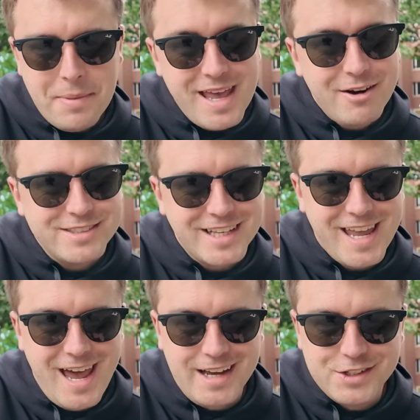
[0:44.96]
But here is the
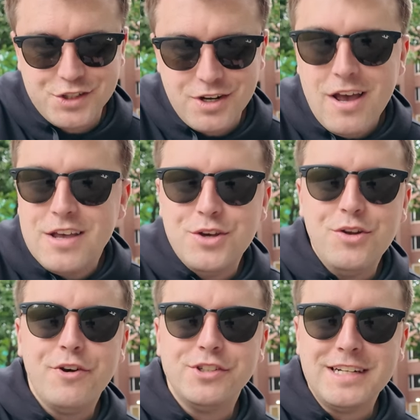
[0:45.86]
catch
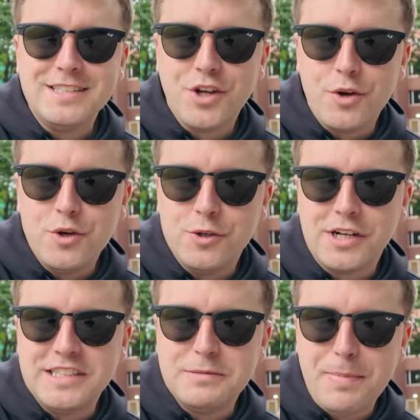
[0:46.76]
Universities don't
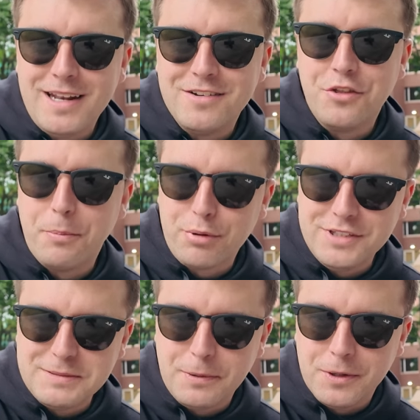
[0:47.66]
usually spend the
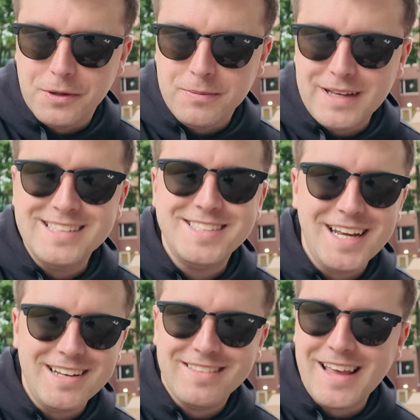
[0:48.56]
principal,
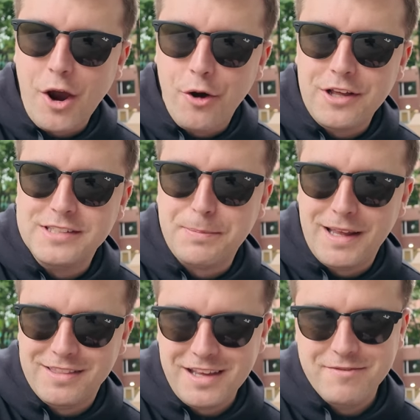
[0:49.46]
instead, they only
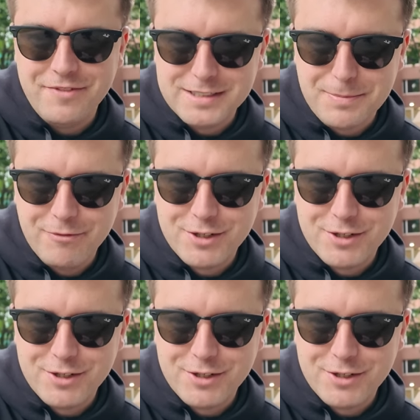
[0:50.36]
spend the investment